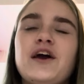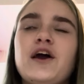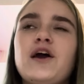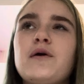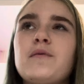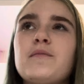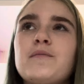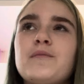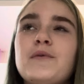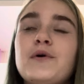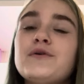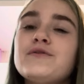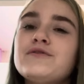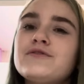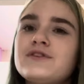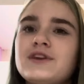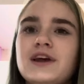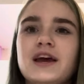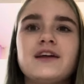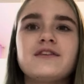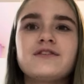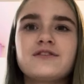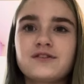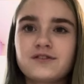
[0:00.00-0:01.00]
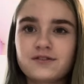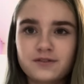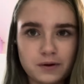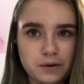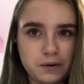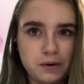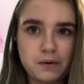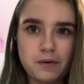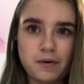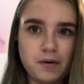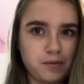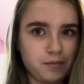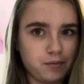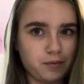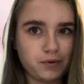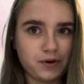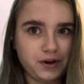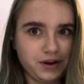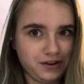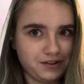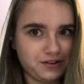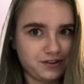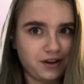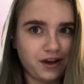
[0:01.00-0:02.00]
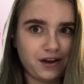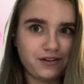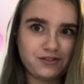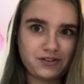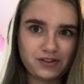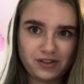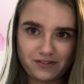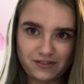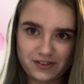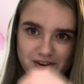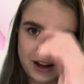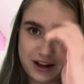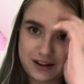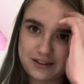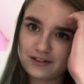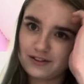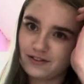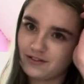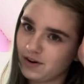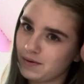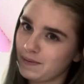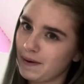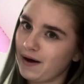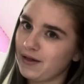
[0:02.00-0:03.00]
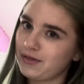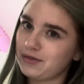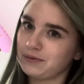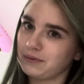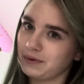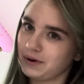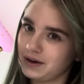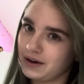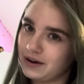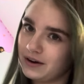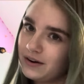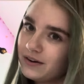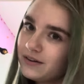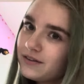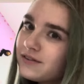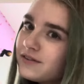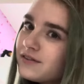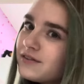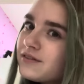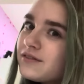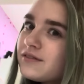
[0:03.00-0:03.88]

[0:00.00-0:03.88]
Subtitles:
most dancers don't go on pointe until after they've danced for about 3 years.